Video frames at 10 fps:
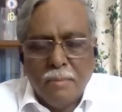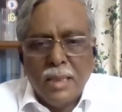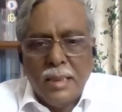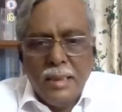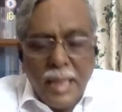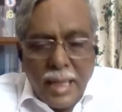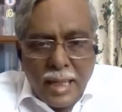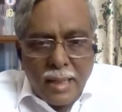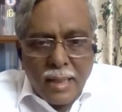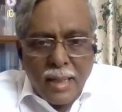But
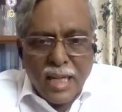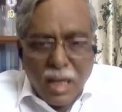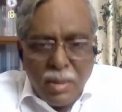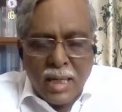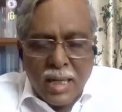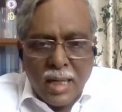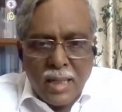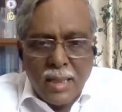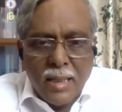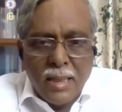there in
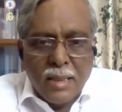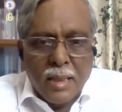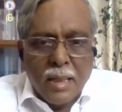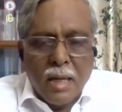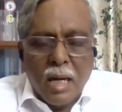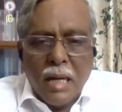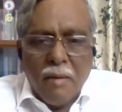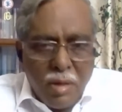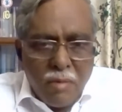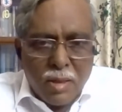America,
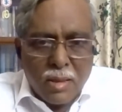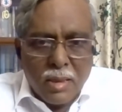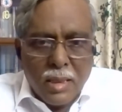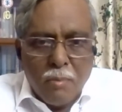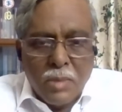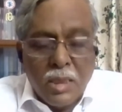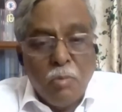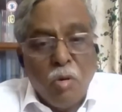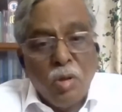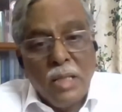everyone,
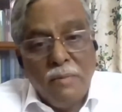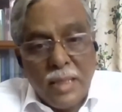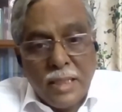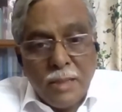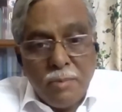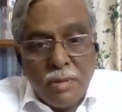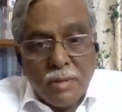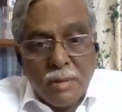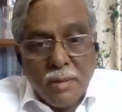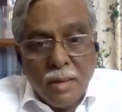both the
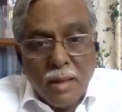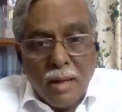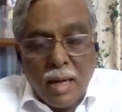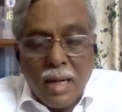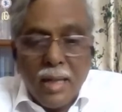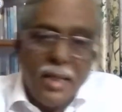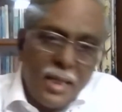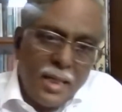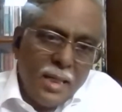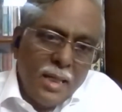victims and
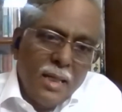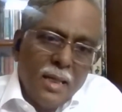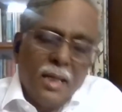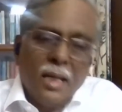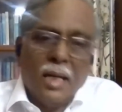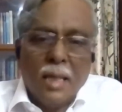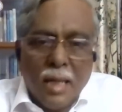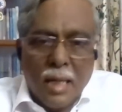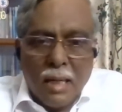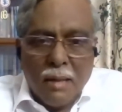the
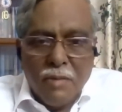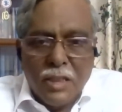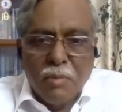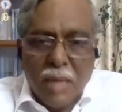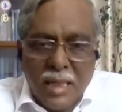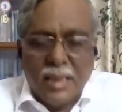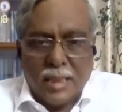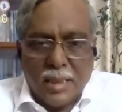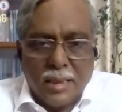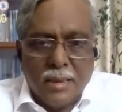
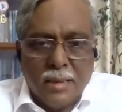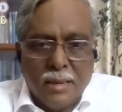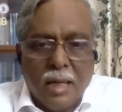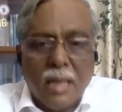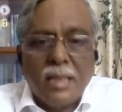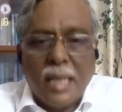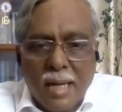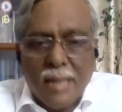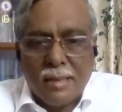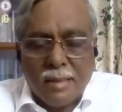victimizer, are
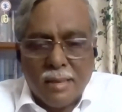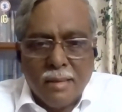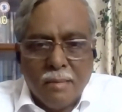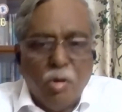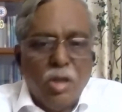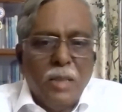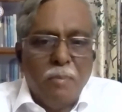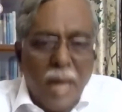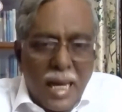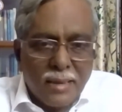settlers. Both
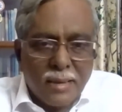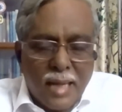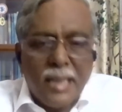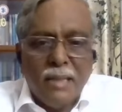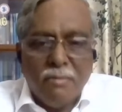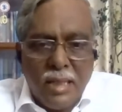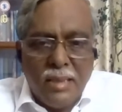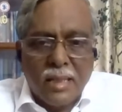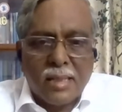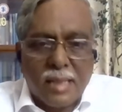the blacks and the
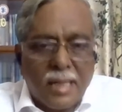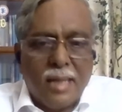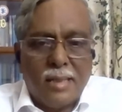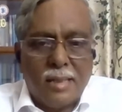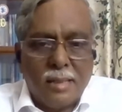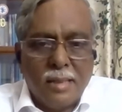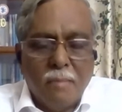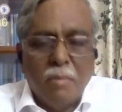whites are settlers.